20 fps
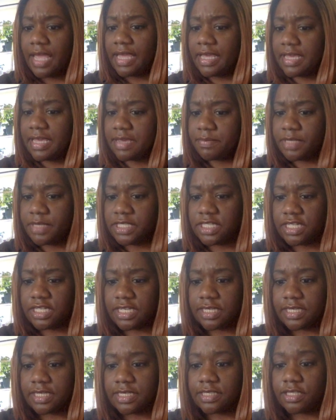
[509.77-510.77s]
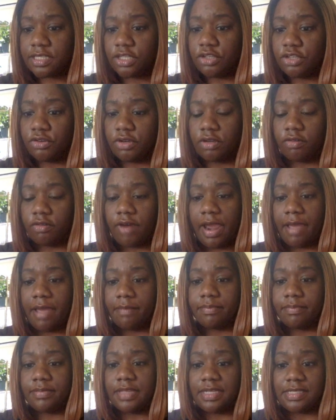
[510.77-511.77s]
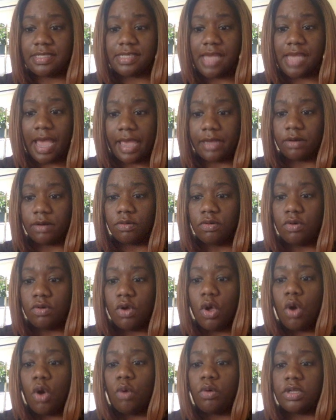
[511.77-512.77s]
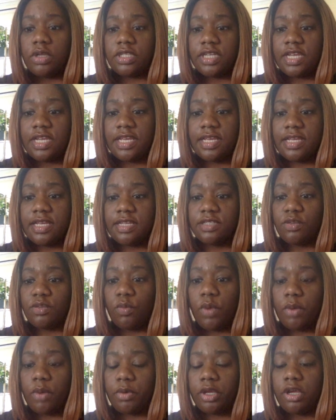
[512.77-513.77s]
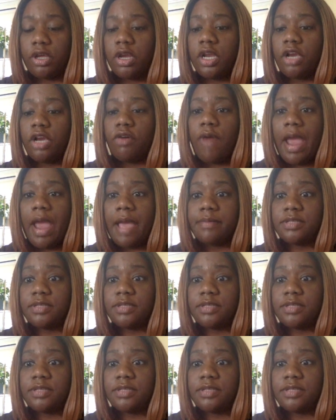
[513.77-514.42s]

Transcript: Images, you can grab the title, which is what we're going to grab.